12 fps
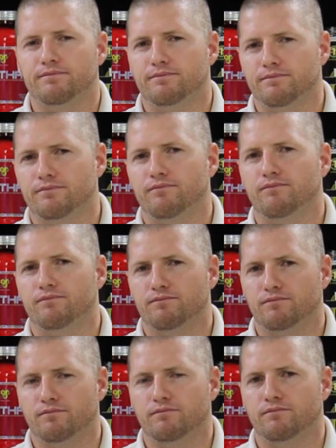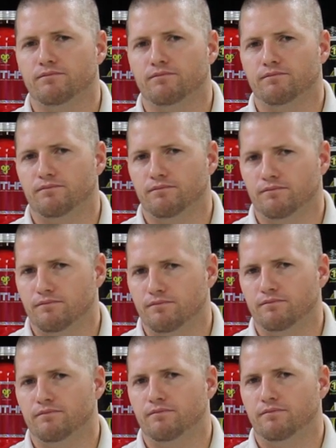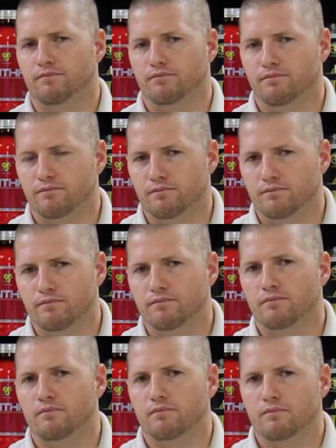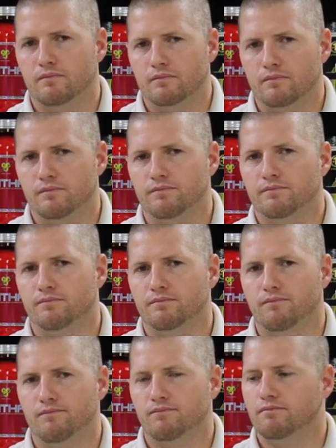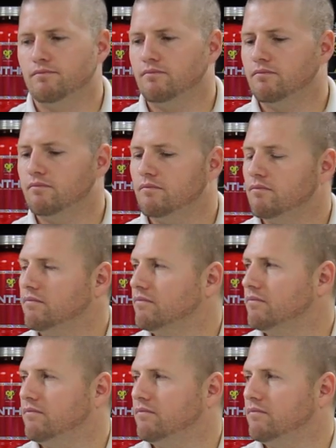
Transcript: This person isn't speaking.